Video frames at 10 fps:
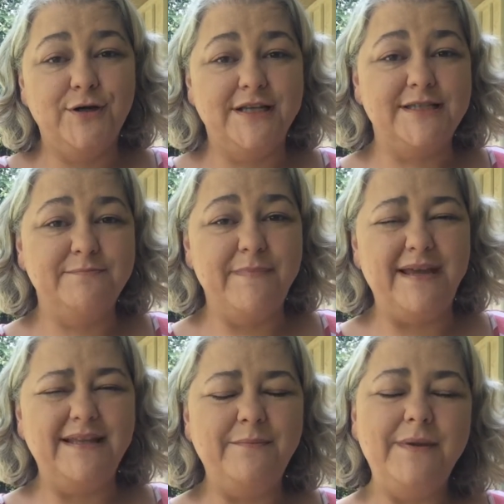It's
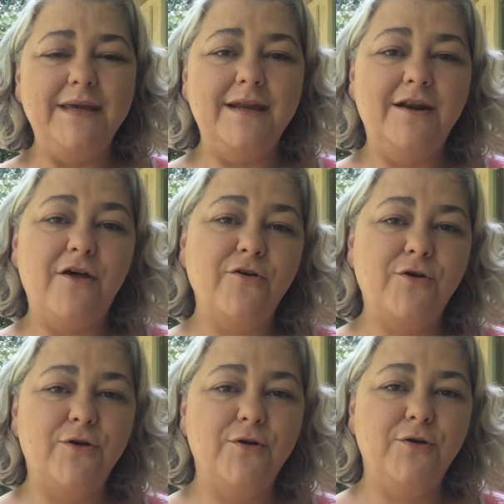mainly me and another
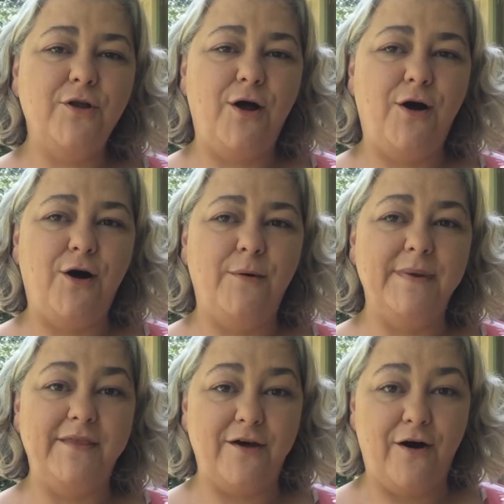girl
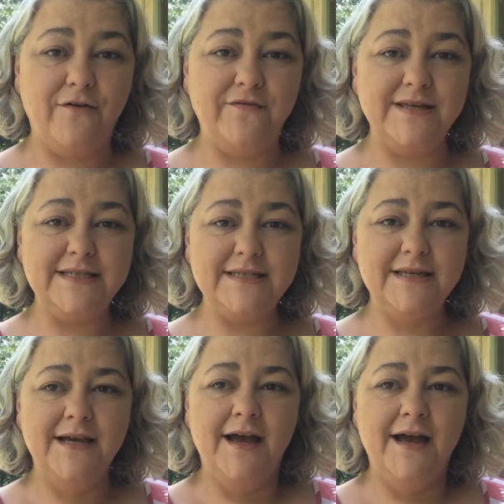in the office.